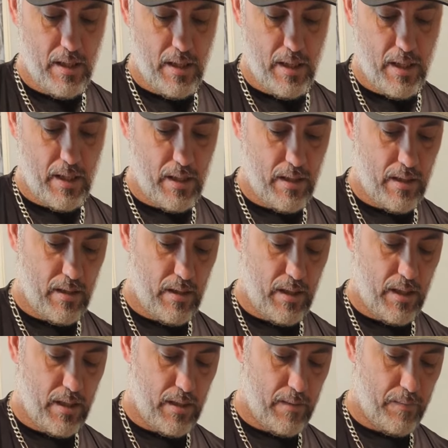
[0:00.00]
and
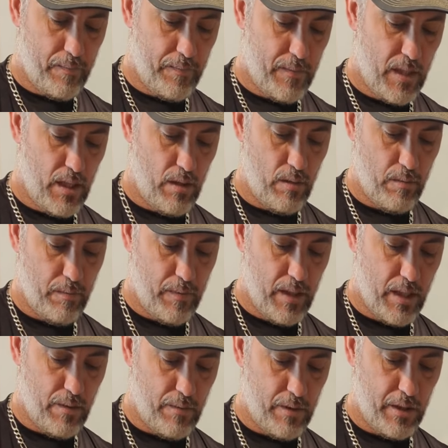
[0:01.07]
it
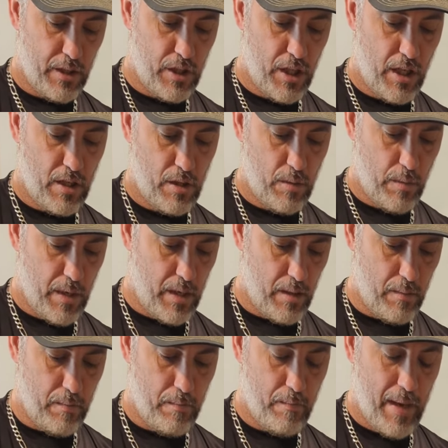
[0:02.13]
can really change the way the
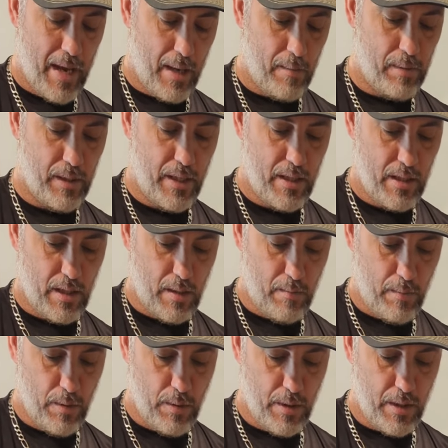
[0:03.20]
bag plays on a
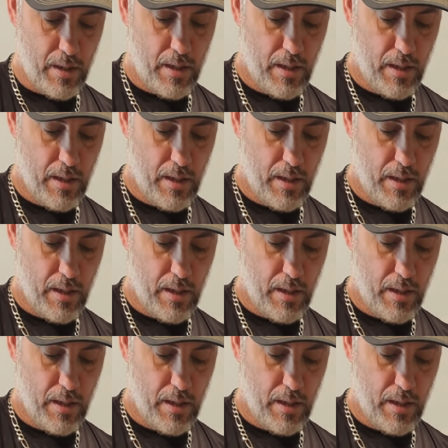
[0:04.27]
board.